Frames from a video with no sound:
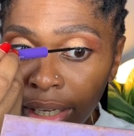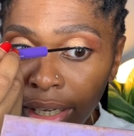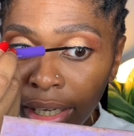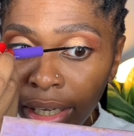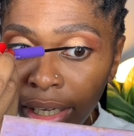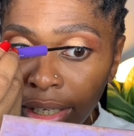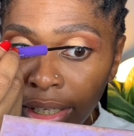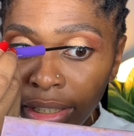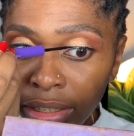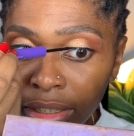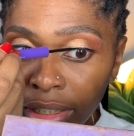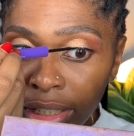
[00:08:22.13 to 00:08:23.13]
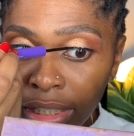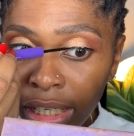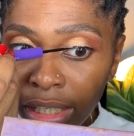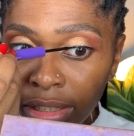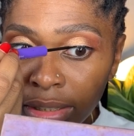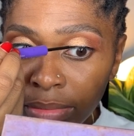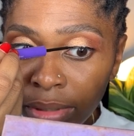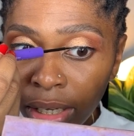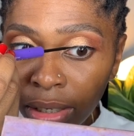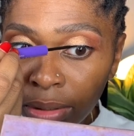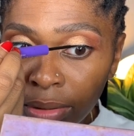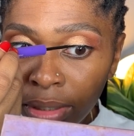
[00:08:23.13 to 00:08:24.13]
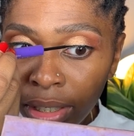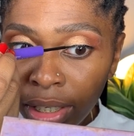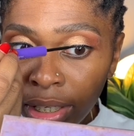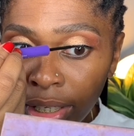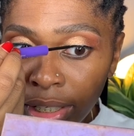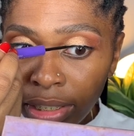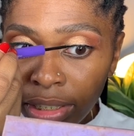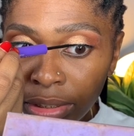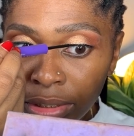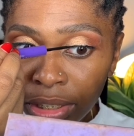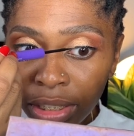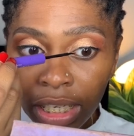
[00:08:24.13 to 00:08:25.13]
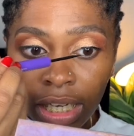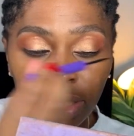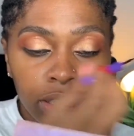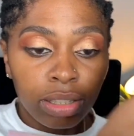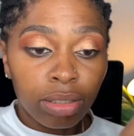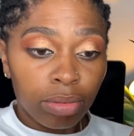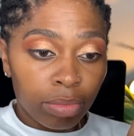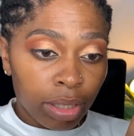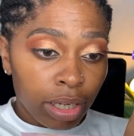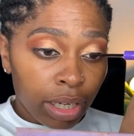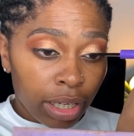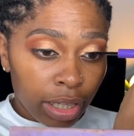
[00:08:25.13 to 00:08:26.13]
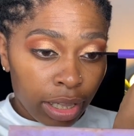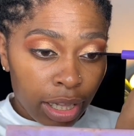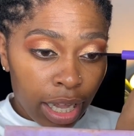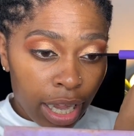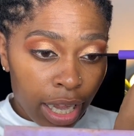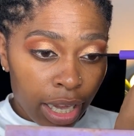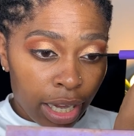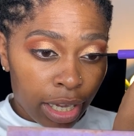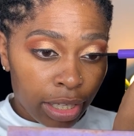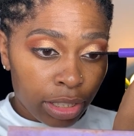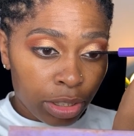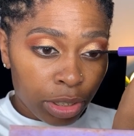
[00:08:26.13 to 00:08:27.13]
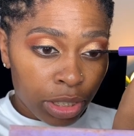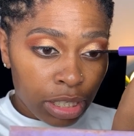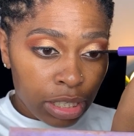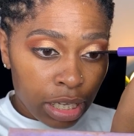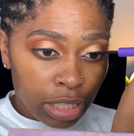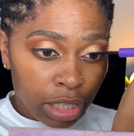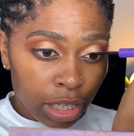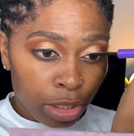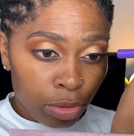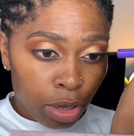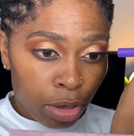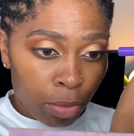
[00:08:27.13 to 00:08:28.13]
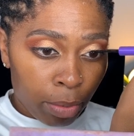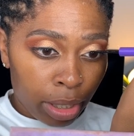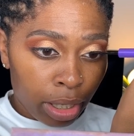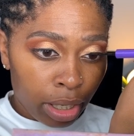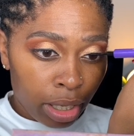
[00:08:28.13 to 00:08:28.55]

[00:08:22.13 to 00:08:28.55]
And initially he tells them no, until she tells them until she says, like, you owe me,